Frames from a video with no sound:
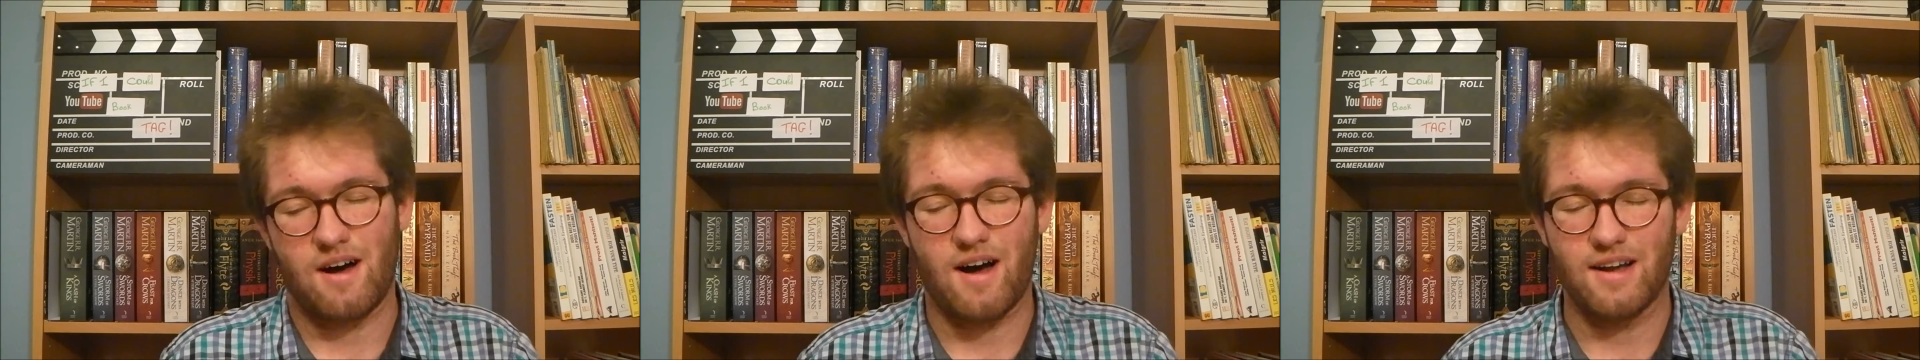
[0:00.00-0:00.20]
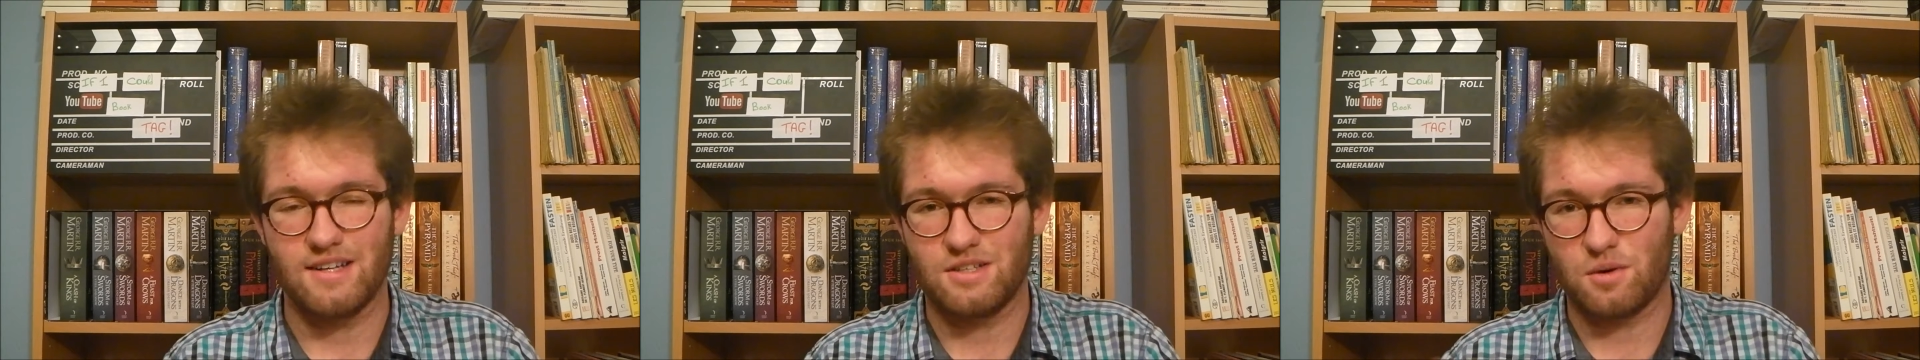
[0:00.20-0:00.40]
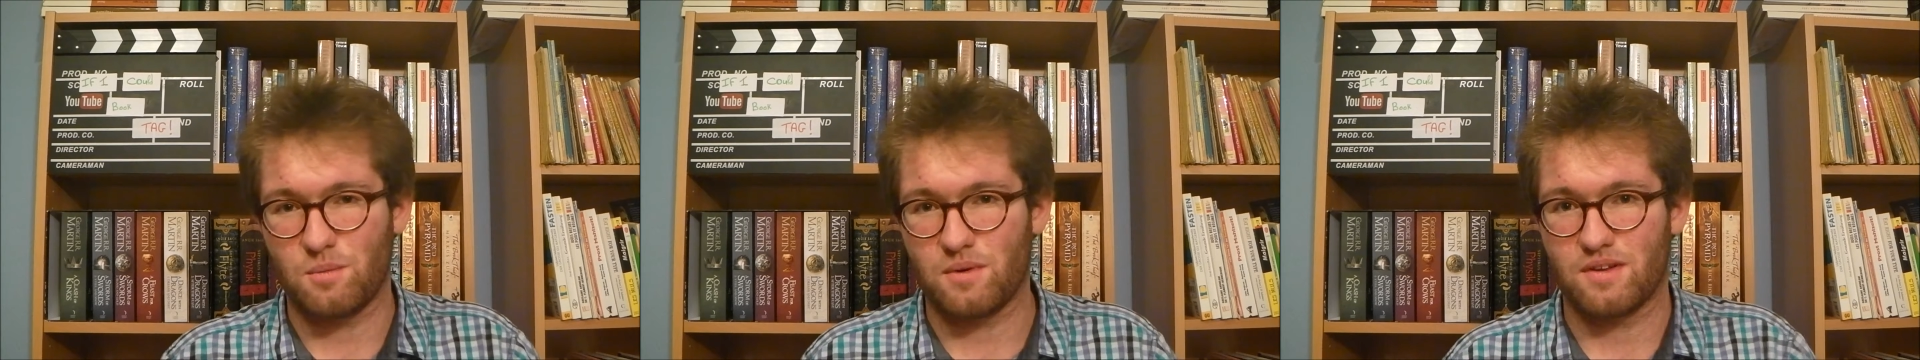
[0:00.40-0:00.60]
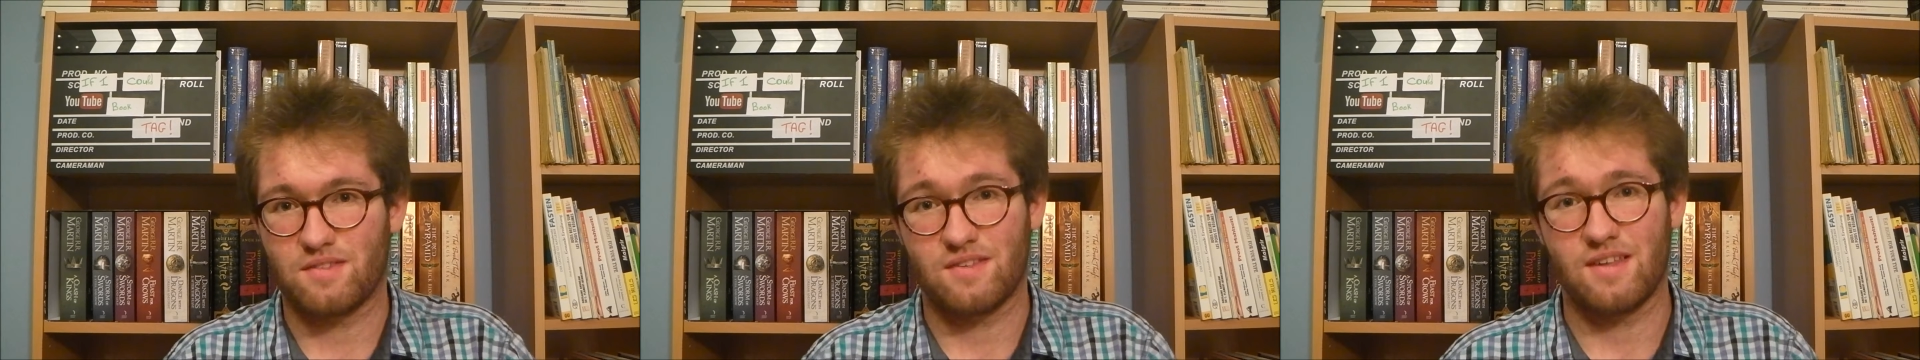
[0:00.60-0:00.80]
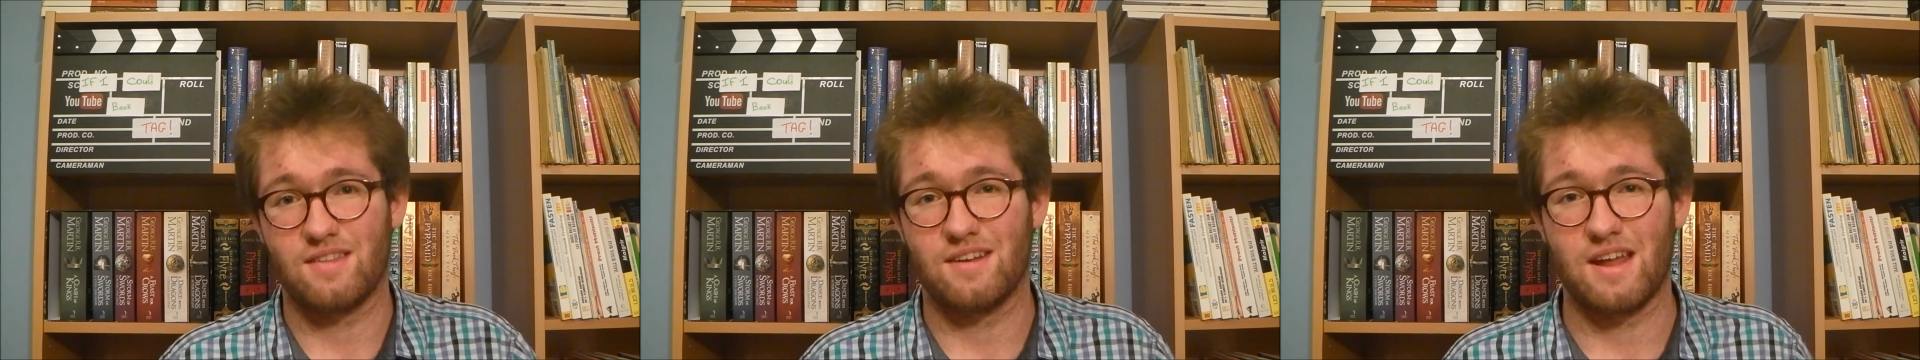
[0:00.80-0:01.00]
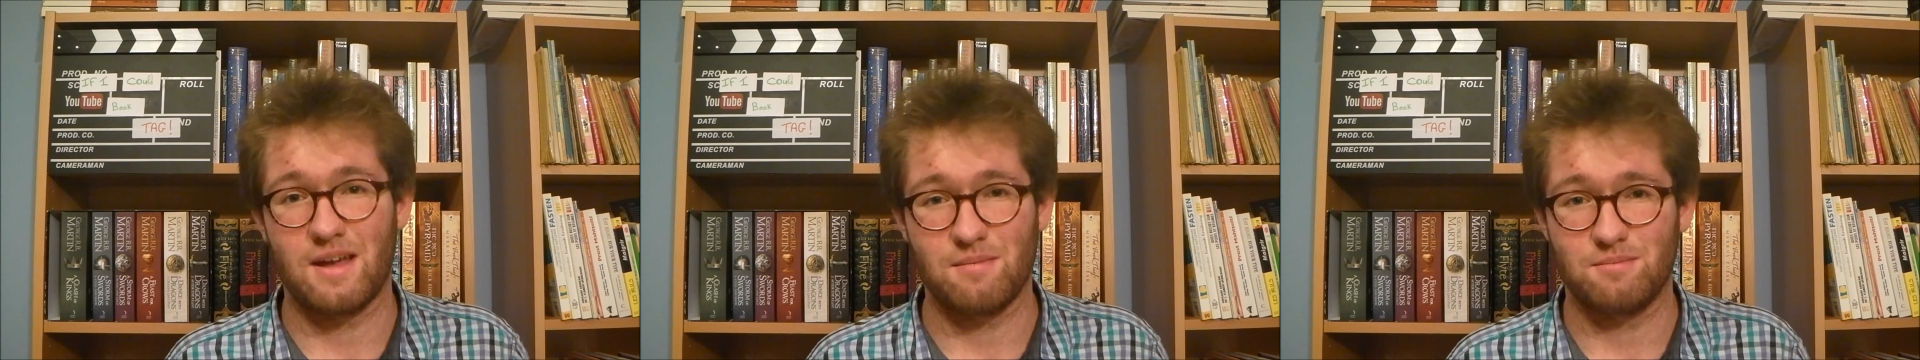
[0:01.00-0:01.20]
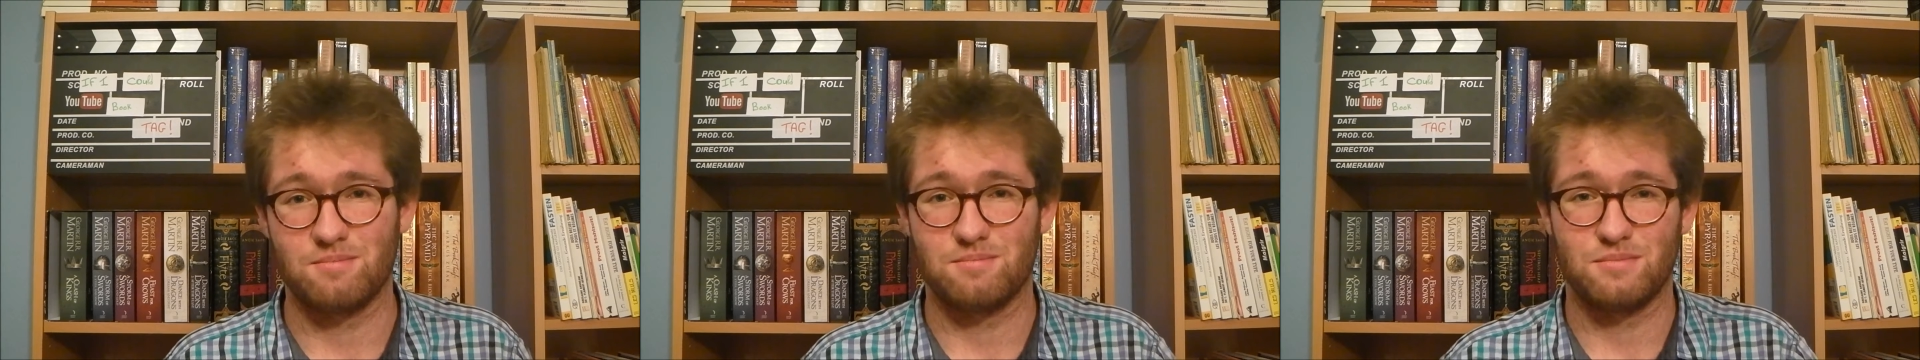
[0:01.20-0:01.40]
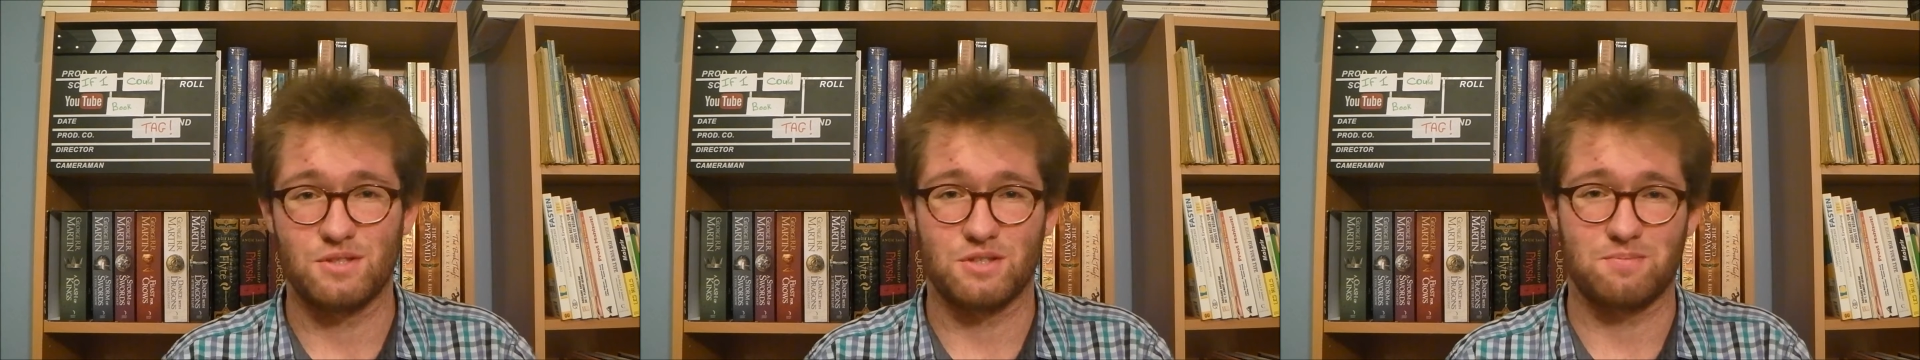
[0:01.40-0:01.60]
I don't want to say the name
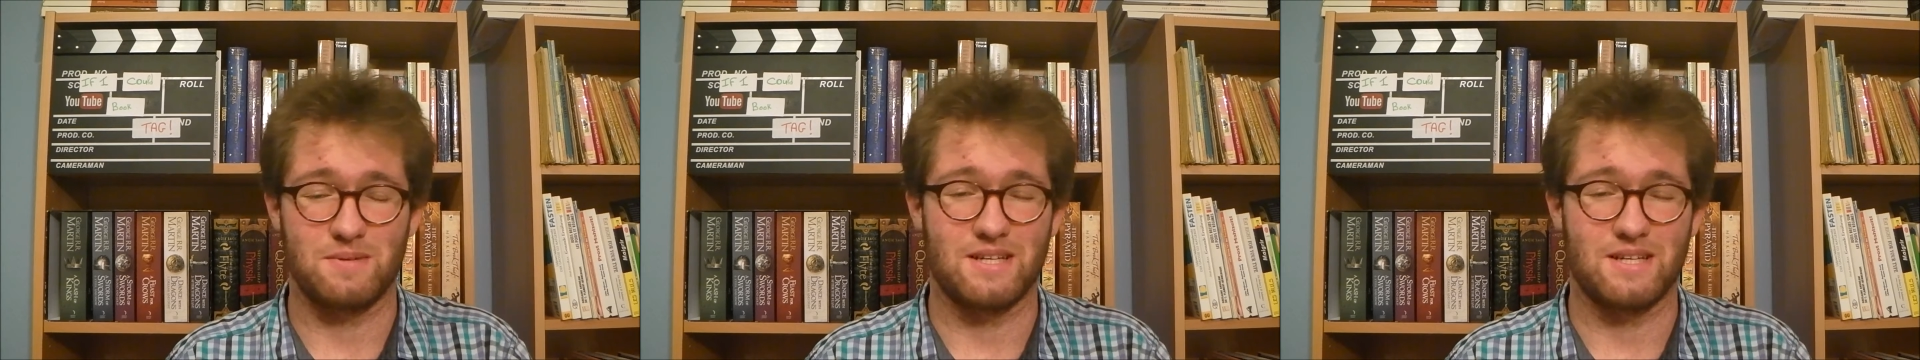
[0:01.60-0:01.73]
just